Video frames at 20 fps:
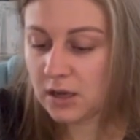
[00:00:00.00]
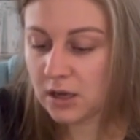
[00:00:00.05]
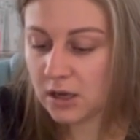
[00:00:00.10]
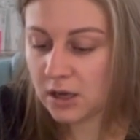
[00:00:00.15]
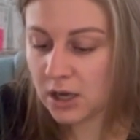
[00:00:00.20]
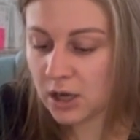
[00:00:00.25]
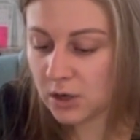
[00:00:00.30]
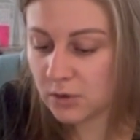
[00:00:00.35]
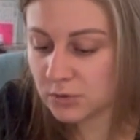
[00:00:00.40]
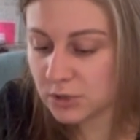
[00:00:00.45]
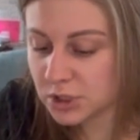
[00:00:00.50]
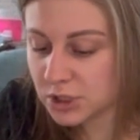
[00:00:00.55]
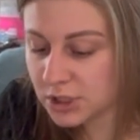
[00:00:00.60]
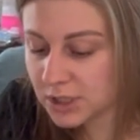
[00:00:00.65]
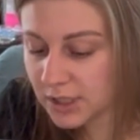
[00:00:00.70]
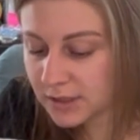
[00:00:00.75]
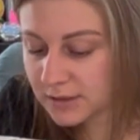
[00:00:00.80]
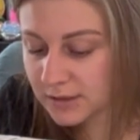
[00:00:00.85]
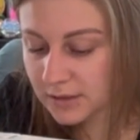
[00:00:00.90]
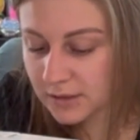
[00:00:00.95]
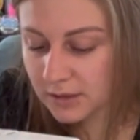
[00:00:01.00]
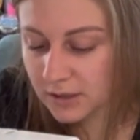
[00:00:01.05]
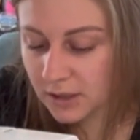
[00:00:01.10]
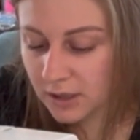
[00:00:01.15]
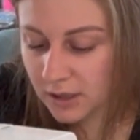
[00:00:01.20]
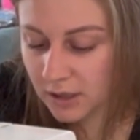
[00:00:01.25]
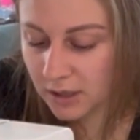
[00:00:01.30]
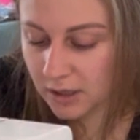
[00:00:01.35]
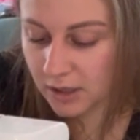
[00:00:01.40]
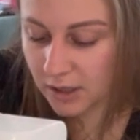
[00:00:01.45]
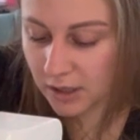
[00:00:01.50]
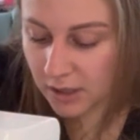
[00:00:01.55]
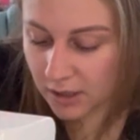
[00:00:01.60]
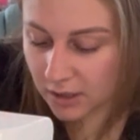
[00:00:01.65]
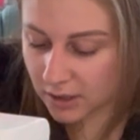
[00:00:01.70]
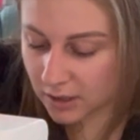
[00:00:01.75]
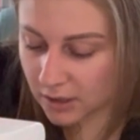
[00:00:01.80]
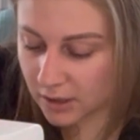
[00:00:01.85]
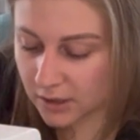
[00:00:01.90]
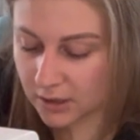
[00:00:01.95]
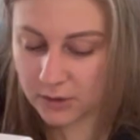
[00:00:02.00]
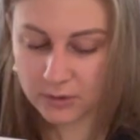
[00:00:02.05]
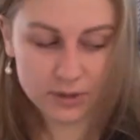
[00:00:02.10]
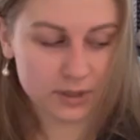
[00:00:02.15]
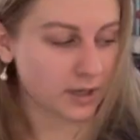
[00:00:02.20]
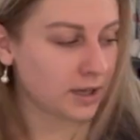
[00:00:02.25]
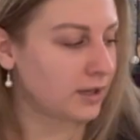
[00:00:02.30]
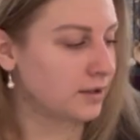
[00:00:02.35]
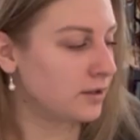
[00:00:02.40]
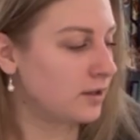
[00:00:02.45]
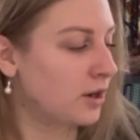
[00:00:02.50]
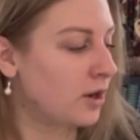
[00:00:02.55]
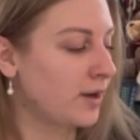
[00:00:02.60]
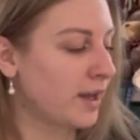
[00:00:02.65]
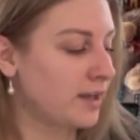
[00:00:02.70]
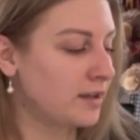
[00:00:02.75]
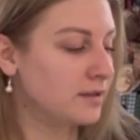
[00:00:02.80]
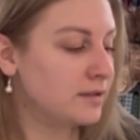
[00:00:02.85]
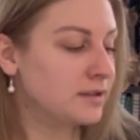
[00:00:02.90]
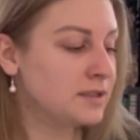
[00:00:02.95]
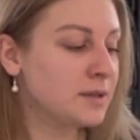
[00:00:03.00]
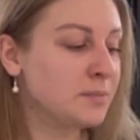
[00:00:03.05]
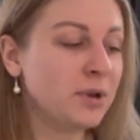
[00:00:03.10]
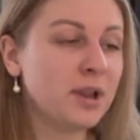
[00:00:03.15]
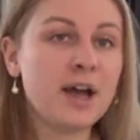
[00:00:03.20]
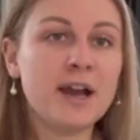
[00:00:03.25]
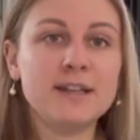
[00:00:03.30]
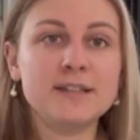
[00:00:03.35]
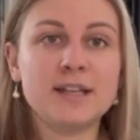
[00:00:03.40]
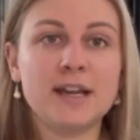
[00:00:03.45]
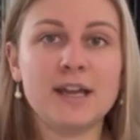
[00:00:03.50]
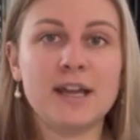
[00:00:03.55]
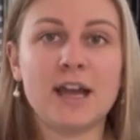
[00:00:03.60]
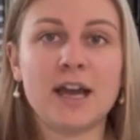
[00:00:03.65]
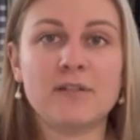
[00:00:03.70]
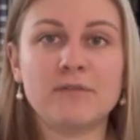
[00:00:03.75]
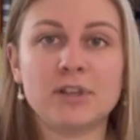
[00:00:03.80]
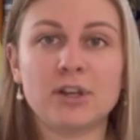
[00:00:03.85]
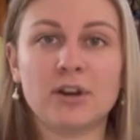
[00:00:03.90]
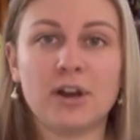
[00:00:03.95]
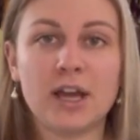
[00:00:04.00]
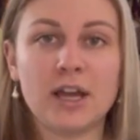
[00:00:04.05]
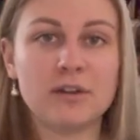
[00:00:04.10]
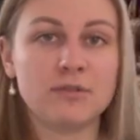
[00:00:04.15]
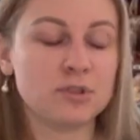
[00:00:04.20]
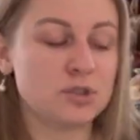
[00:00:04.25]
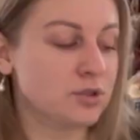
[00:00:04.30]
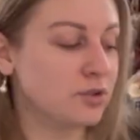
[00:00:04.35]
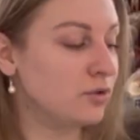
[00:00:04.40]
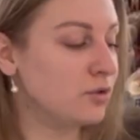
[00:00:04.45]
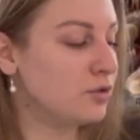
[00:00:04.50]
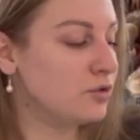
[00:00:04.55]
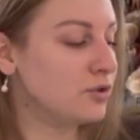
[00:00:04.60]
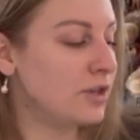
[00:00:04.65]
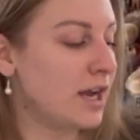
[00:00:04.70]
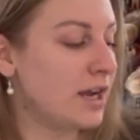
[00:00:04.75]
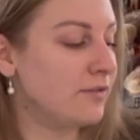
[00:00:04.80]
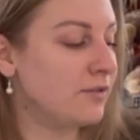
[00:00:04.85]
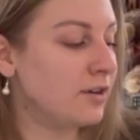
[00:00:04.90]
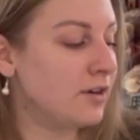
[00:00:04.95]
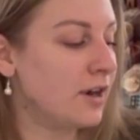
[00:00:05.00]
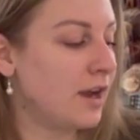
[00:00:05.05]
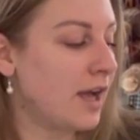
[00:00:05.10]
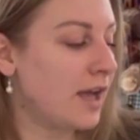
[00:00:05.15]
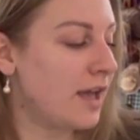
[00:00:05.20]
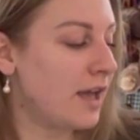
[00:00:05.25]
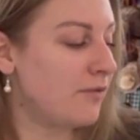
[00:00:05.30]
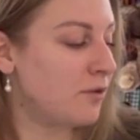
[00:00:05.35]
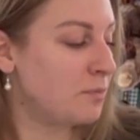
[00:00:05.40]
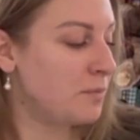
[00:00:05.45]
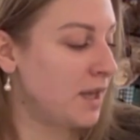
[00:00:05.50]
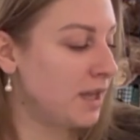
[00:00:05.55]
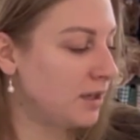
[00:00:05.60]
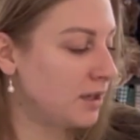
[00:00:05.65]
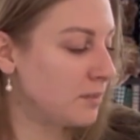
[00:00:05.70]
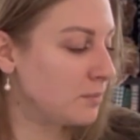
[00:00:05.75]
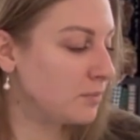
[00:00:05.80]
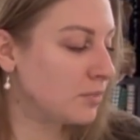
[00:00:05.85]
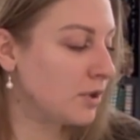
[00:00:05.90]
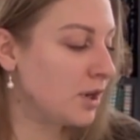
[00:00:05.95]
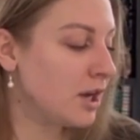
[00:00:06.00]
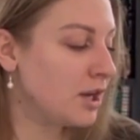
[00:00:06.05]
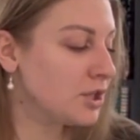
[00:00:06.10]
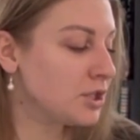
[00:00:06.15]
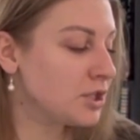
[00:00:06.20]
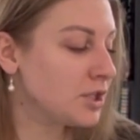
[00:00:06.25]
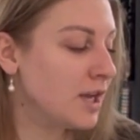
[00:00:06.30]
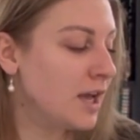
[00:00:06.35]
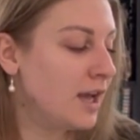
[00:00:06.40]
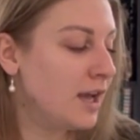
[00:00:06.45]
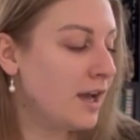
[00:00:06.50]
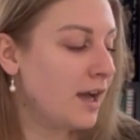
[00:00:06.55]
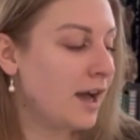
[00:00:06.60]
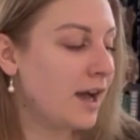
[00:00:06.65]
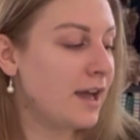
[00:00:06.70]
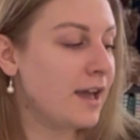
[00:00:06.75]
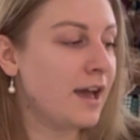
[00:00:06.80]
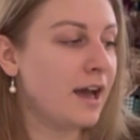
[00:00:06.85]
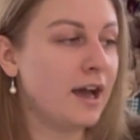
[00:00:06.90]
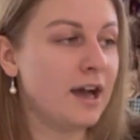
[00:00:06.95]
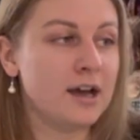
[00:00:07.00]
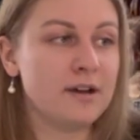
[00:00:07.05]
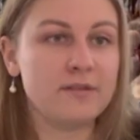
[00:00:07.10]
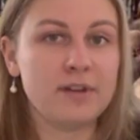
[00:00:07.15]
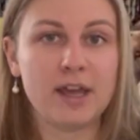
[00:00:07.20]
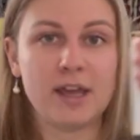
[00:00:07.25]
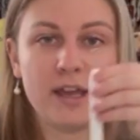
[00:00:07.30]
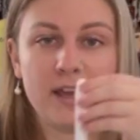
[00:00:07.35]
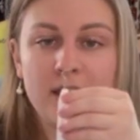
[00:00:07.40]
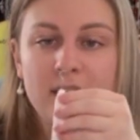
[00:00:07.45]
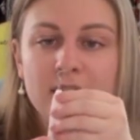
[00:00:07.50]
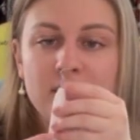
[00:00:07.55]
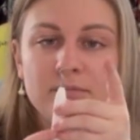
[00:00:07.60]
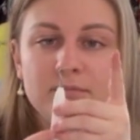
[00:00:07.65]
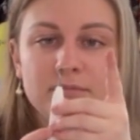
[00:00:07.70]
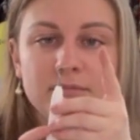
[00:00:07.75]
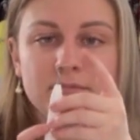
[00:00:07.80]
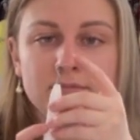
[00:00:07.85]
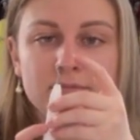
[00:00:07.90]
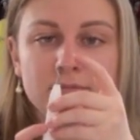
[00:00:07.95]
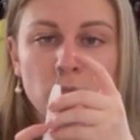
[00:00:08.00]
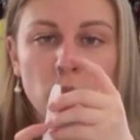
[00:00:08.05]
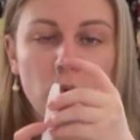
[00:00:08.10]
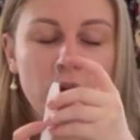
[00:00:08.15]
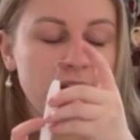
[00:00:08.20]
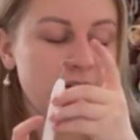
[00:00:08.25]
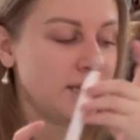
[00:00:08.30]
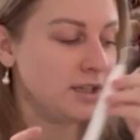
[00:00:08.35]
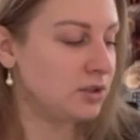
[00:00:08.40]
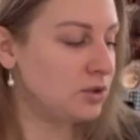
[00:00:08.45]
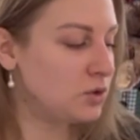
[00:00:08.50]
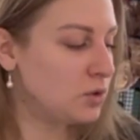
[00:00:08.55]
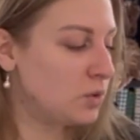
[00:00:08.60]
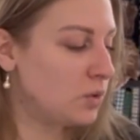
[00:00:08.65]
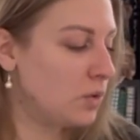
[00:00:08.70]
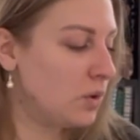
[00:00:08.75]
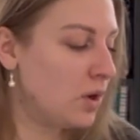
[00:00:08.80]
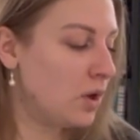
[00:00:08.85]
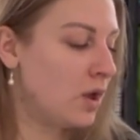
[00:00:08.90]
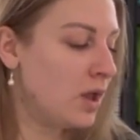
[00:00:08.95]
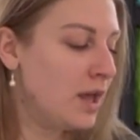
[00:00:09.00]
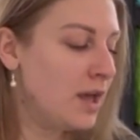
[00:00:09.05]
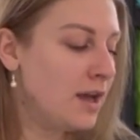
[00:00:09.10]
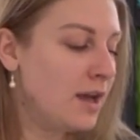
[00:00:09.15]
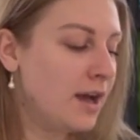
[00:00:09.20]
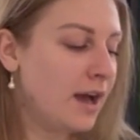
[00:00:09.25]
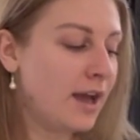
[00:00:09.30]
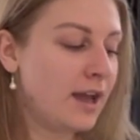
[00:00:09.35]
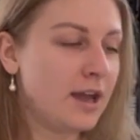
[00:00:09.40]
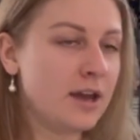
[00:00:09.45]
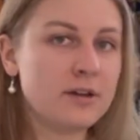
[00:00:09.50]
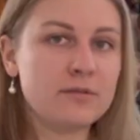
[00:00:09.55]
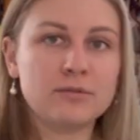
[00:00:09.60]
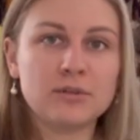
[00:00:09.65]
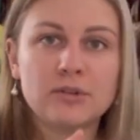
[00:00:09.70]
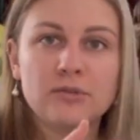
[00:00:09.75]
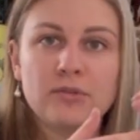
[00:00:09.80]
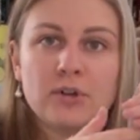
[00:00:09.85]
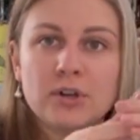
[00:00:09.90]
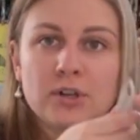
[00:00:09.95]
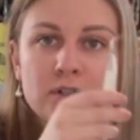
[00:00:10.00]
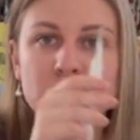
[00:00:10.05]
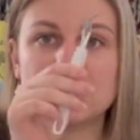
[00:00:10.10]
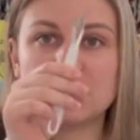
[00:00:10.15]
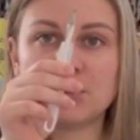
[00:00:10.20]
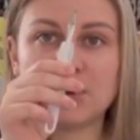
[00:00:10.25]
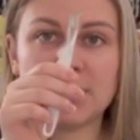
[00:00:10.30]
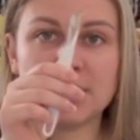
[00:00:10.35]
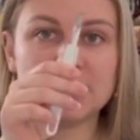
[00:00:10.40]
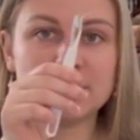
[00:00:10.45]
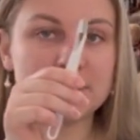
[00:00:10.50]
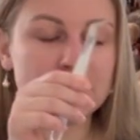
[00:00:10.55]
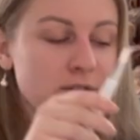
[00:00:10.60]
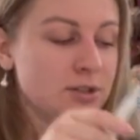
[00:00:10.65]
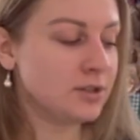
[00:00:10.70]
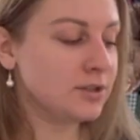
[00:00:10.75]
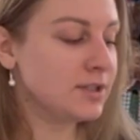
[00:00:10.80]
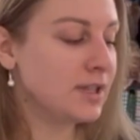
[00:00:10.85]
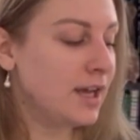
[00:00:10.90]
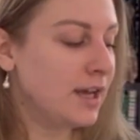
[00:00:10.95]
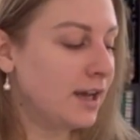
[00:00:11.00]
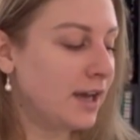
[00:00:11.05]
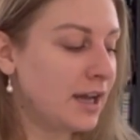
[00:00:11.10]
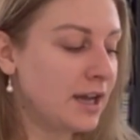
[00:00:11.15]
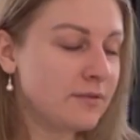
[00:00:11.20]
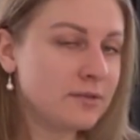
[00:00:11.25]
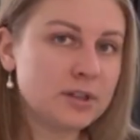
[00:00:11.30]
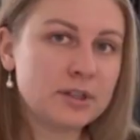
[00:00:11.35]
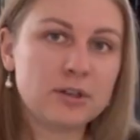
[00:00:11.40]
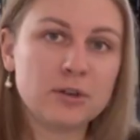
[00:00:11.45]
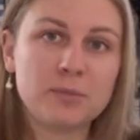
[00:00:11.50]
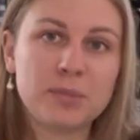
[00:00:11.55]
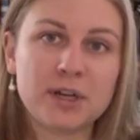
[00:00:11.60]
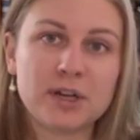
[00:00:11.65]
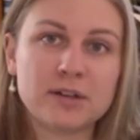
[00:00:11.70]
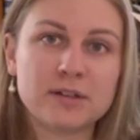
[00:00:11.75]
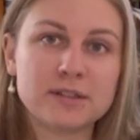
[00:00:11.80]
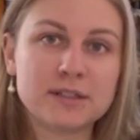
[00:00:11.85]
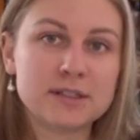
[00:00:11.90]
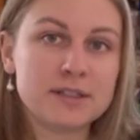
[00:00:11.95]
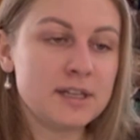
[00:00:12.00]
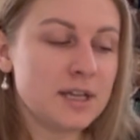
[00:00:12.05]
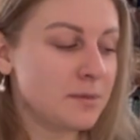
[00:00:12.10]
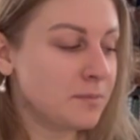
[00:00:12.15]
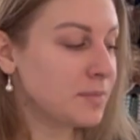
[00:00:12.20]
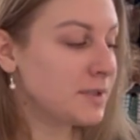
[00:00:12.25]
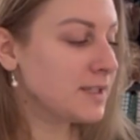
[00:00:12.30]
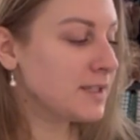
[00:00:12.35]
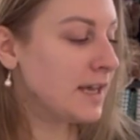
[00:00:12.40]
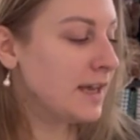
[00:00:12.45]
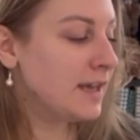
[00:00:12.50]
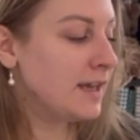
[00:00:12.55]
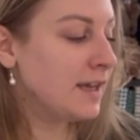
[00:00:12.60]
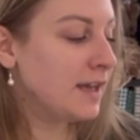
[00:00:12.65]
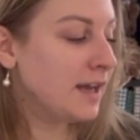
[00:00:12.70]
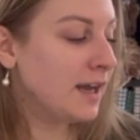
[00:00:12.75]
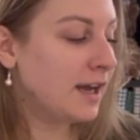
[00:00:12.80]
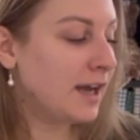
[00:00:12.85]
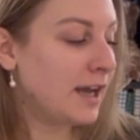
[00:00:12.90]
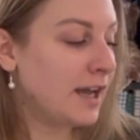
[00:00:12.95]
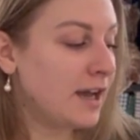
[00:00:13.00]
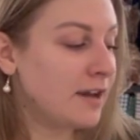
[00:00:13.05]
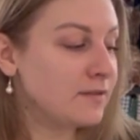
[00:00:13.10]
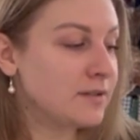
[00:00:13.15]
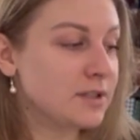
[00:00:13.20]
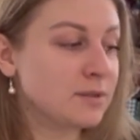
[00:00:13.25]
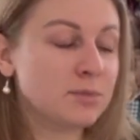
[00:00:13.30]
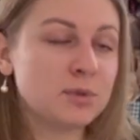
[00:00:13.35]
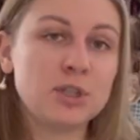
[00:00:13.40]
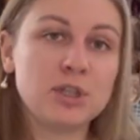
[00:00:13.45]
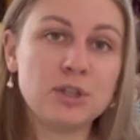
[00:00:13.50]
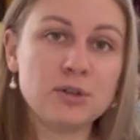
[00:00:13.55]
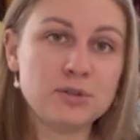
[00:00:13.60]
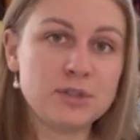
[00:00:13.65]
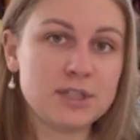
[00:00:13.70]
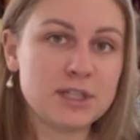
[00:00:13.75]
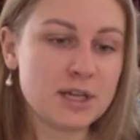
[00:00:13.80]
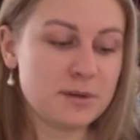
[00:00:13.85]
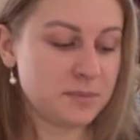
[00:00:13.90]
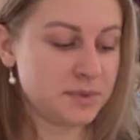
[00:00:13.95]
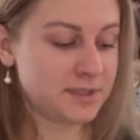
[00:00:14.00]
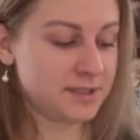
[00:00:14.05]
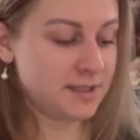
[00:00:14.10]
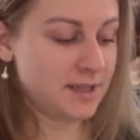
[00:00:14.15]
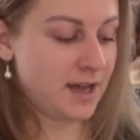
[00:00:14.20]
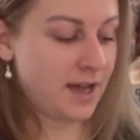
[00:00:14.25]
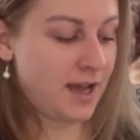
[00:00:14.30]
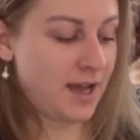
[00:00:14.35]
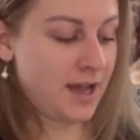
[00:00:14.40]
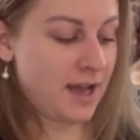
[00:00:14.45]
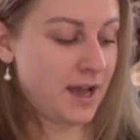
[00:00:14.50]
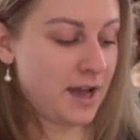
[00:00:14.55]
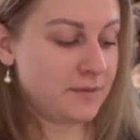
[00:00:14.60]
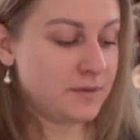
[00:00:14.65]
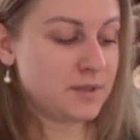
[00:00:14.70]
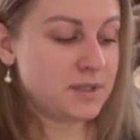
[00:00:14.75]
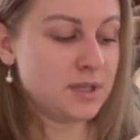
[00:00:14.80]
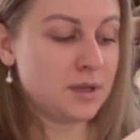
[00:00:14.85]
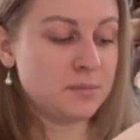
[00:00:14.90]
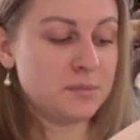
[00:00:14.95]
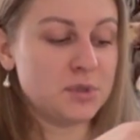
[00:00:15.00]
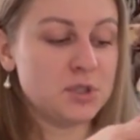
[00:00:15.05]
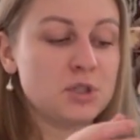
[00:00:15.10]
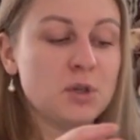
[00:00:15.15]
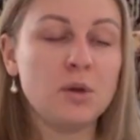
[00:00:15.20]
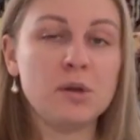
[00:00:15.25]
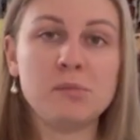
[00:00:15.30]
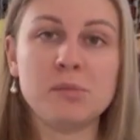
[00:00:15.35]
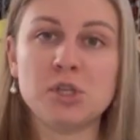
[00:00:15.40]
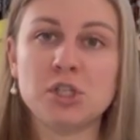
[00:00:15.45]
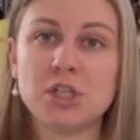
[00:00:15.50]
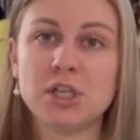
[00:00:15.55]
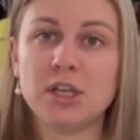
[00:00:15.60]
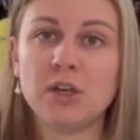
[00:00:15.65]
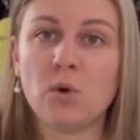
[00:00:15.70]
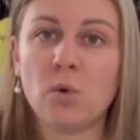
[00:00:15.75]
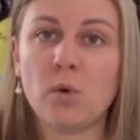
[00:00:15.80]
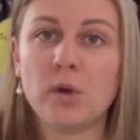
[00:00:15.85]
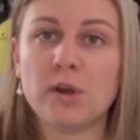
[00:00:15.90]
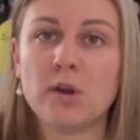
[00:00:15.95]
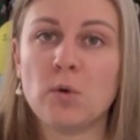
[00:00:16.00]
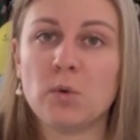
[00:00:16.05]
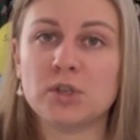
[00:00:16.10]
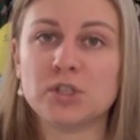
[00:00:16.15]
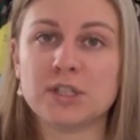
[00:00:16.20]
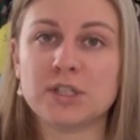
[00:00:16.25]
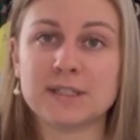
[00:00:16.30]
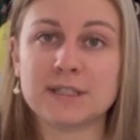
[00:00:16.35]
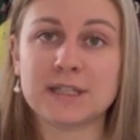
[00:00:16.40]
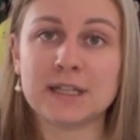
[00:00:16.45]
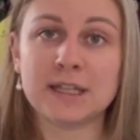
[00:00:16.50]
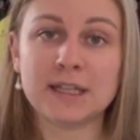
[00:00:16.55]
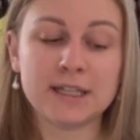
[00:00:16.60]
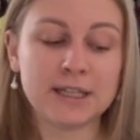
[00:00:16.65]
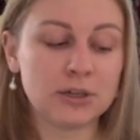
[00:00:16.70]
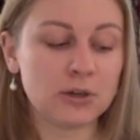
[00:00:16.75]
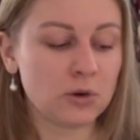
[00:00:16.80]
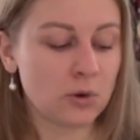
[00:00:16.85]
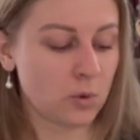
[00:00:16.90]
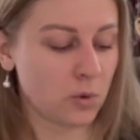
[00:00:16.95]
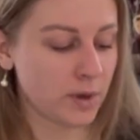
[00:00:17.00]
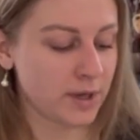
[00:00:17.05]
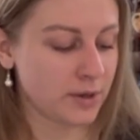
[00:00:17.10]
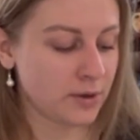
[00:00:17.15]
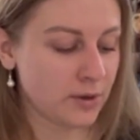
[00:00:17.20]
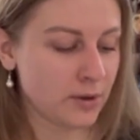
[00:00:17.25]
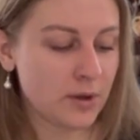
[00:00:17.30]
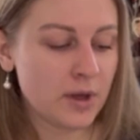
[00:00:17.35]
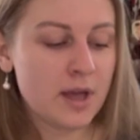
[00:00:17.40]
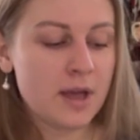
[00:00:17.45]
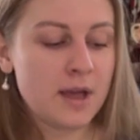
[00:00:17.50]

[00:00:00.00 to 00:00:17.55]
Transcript: Oh, shit. Oh, God. Okay, supplies that I have here. I have a screwdriver. I have a makeup brush. I have a weeding tool. I have reverse tweezers. I have a little pair of snips. I have some Q-tips. I have some sewing machine oil, which is clear oil.